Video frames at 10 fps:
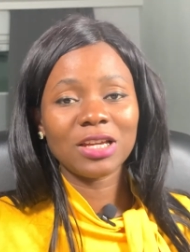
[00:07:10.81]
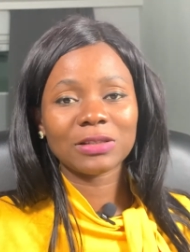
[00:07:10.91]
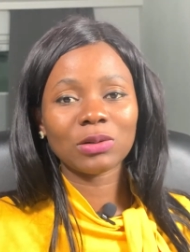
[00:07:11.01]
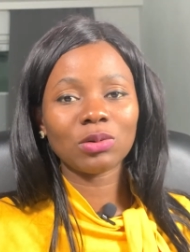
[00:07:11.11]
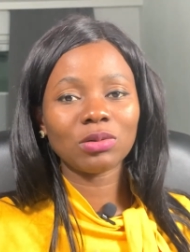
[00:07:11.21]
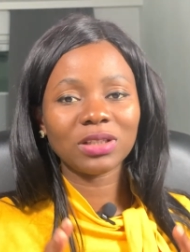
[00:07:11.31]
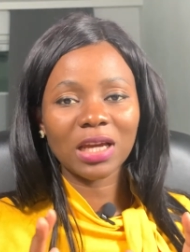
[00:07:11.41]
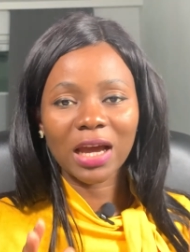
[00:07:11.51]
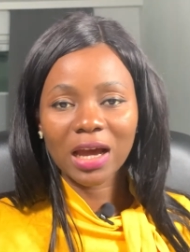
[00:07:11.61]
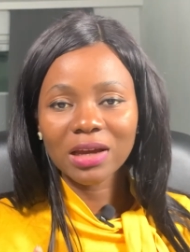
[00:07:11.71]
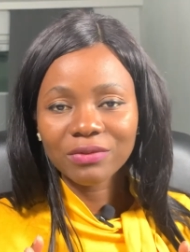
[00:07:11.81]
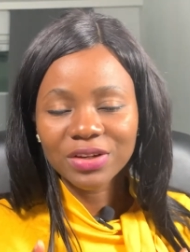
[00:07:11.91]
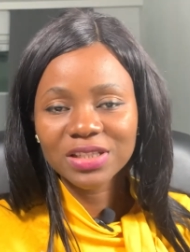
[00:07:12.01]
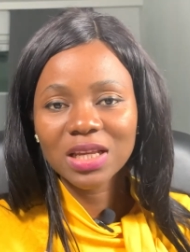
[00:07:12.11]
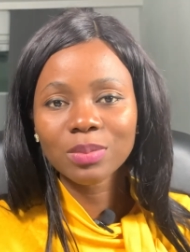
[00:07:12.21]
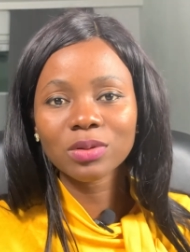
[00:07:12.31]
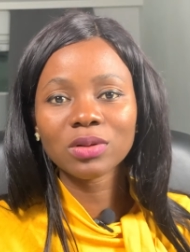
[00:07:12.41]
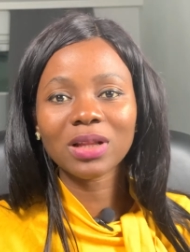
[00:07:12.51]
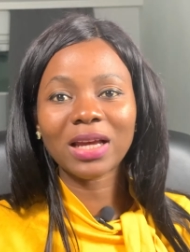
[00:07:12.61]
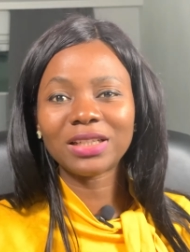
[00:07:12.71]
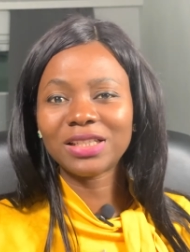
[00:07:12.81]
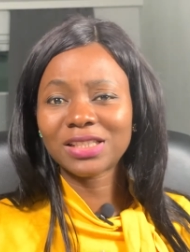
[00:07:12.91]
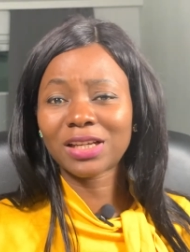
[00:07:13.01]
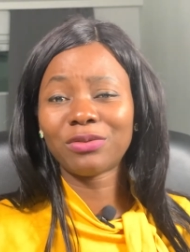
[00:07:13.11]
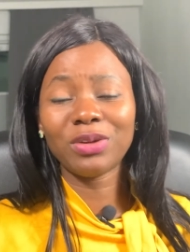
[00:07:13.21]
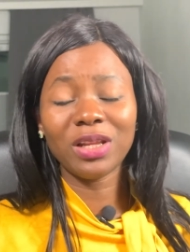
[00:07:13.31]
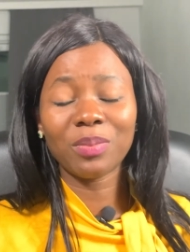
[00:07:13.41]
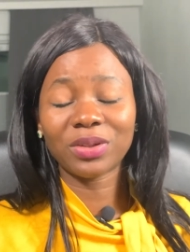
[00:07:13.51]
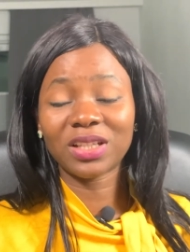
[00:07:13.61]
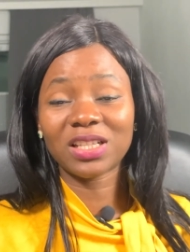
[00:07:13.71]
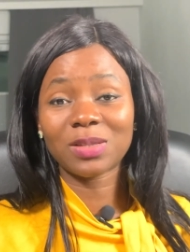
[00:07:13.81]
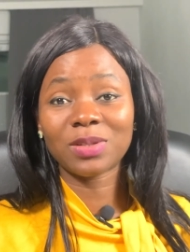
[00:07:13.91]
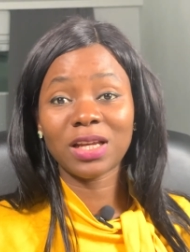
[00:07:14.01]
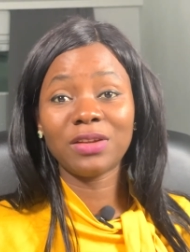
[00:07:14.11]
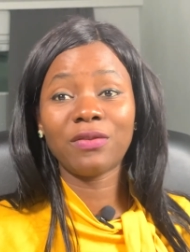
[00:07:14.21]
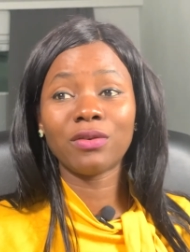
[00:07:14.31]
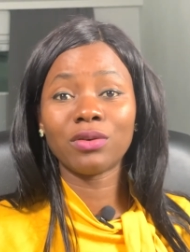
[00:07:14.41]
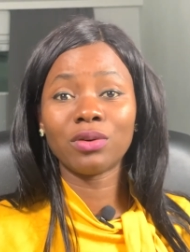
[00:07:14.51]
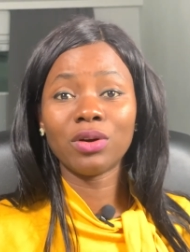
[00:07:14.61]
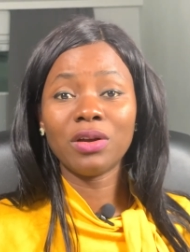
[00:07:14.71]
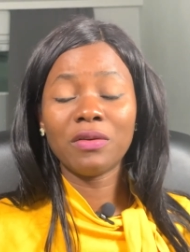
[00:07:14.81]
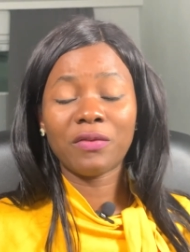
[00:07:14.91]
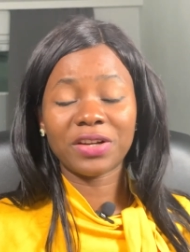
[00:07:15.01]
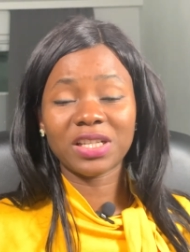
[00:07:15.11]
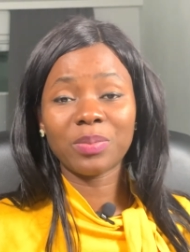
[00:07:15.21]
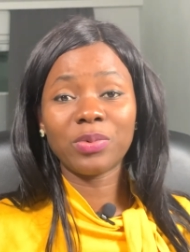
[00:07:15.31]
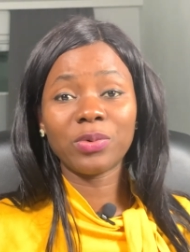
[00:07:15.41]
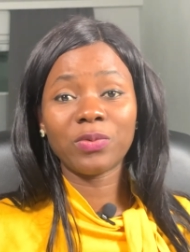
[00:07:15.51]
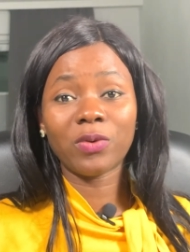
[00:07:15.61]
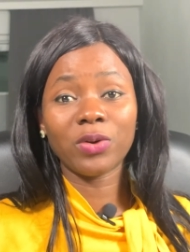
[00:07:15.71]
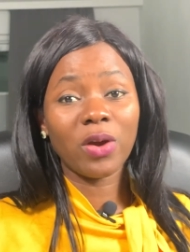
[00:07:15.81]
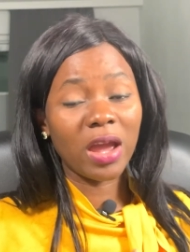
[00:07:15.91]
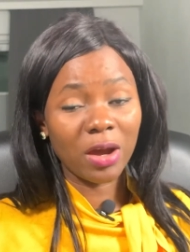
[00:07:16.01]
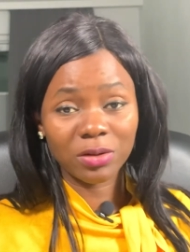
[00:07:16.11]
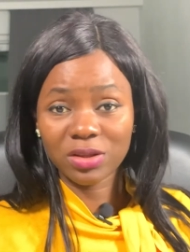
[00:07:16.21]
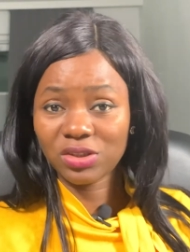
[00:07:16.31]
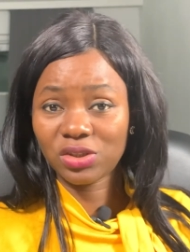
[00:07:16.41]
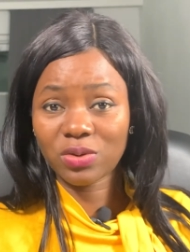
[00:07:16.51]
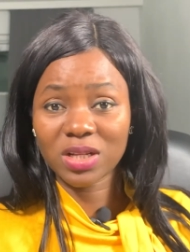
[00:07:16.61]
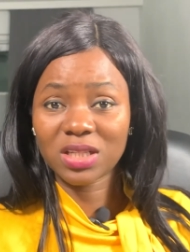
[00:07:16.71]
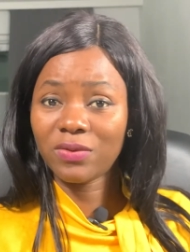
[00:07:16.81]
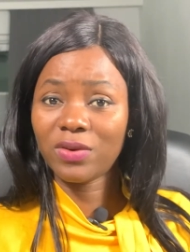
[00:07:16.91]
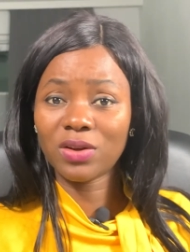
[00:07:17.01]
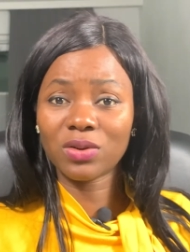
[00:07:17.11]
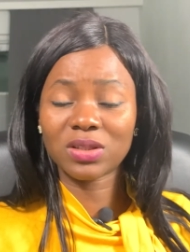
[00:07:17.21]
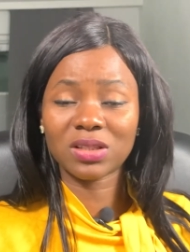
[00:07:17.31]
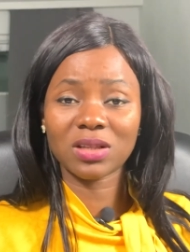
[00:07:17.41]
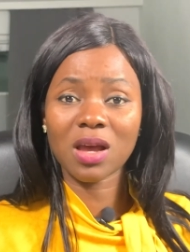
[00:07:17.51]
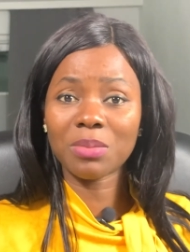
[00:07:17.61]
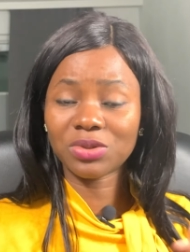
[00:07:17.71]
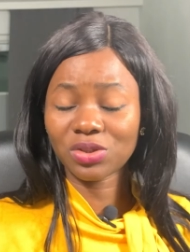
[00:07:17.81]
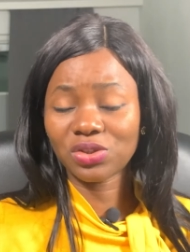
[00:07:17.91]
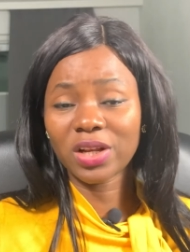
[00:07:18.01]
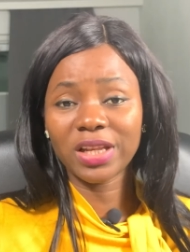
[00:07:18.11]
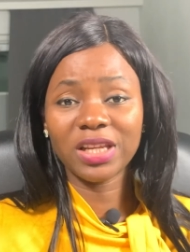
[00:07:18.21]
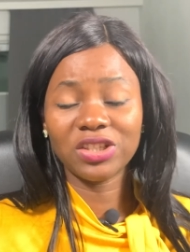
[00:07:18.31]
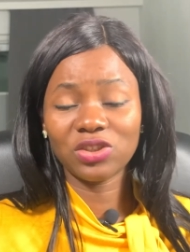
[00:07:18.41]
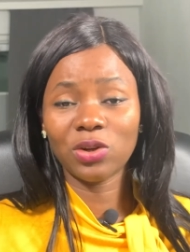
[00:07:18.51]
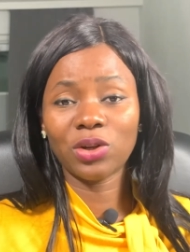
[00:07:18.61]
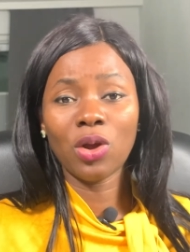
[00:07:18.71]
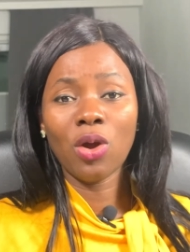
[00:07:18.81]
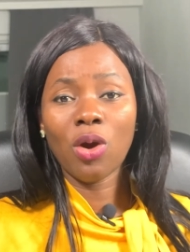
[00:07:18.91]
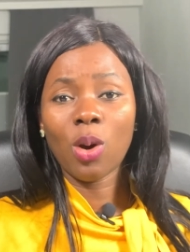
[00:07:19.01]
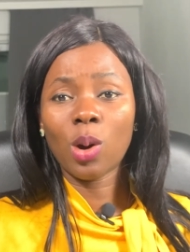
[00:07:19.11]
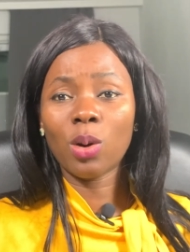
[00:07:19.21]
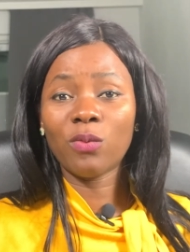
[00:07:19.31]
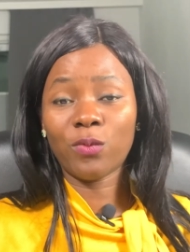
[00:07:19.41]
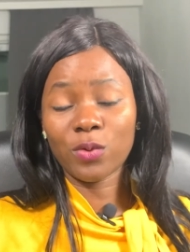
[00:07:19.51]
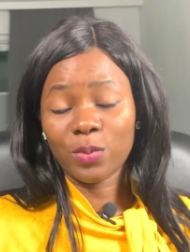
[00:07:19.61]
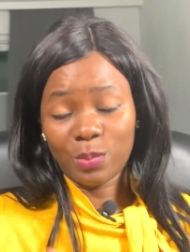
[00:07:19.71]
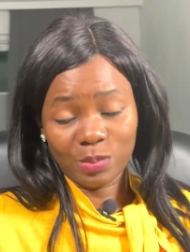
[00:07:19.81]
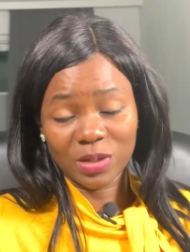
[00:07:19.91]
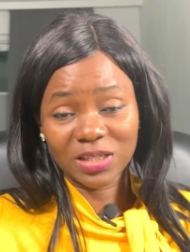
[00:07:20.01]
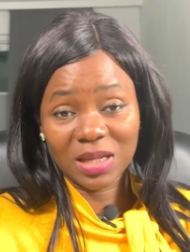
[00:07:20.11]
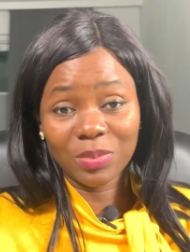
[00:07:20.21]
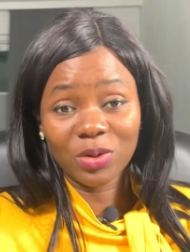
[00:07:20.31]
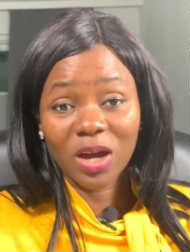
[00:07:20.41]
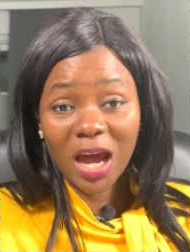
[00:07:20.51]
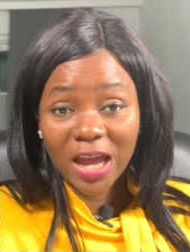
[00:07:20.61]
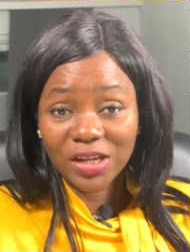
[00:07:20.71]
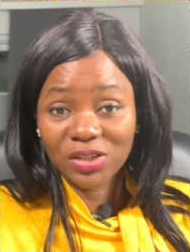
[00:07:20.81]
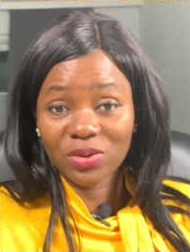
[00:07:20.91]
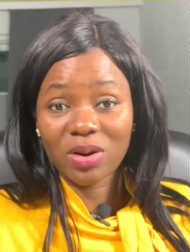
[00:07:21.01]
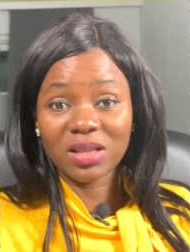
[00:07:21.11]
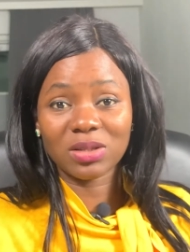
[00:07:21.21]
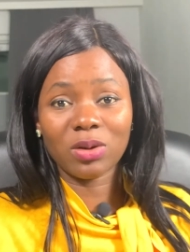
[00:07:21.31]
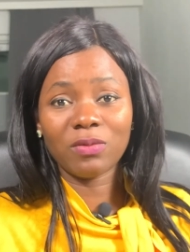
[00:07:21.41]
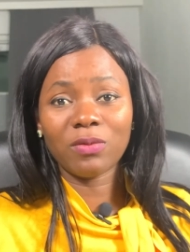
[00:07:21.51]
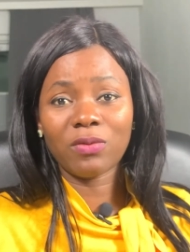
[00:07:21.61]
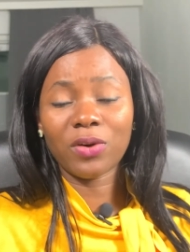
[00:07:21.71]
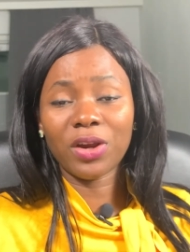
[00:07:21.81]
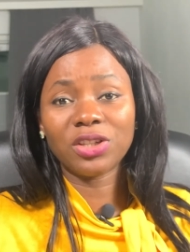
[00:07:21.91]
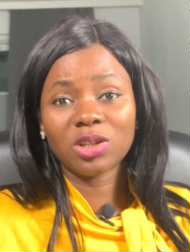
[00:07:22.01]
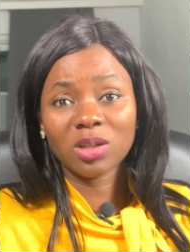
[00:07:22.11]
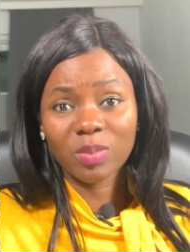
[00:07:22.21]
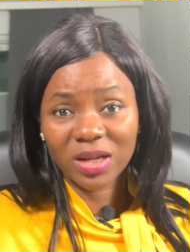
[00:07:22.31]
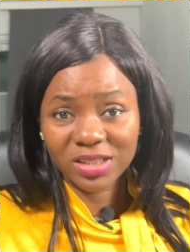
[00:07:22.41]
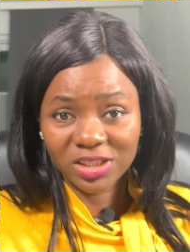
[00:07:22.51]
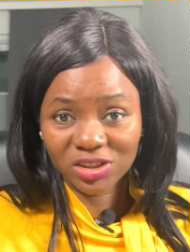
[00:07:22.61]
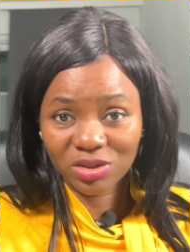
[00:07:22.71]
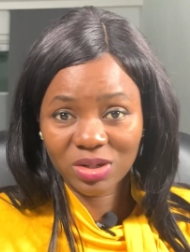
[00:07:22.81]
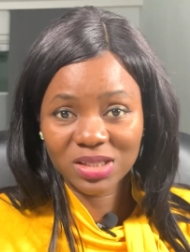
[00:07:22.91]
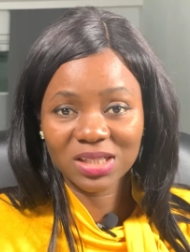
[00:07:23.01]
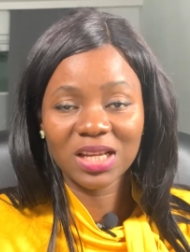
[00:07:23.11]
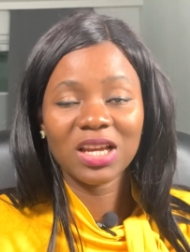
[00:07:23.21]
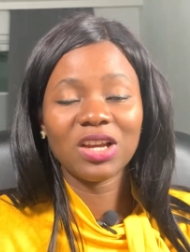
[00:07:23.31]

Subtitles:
So they are reasonable, and these are really important, especially for example, for your health insurance if you're not socially insured, or for example your car insurance, or even for a third-party insurance.